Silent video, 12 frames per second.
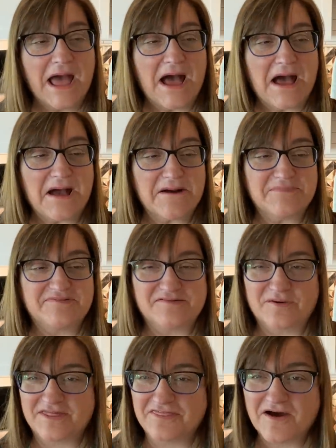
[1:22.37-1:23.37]
Um, so
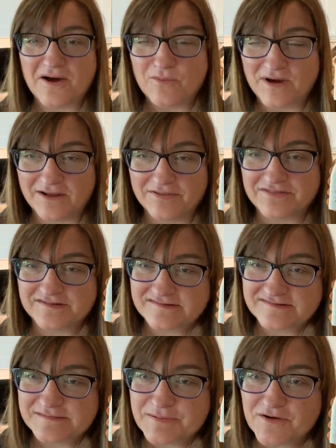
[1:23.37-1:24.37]
I thought, well, this
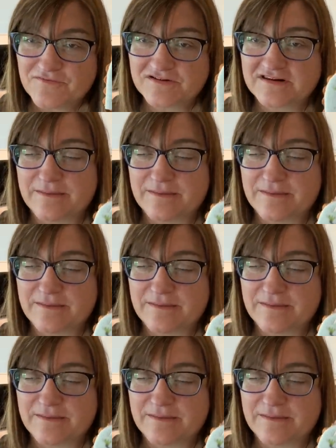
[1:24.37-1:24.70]
is the perfect